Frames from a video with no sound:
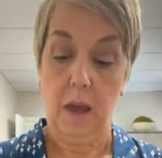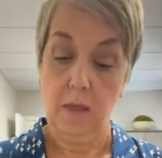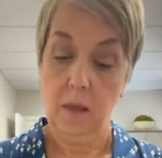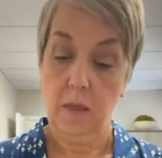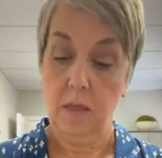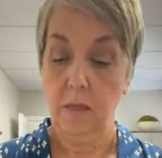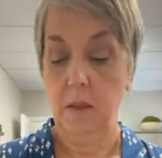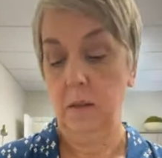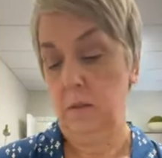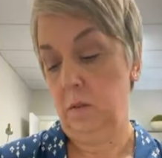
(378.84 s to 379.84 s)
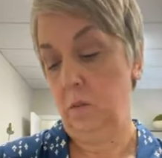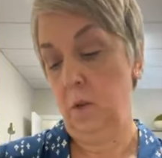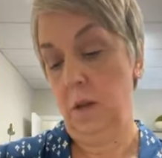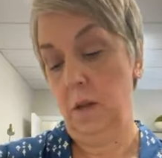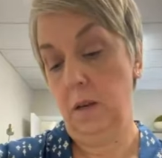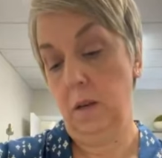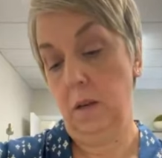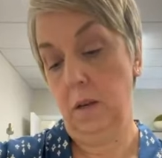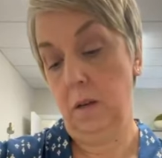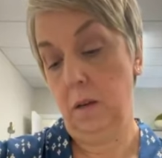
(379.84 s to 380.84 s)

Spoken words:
And then this one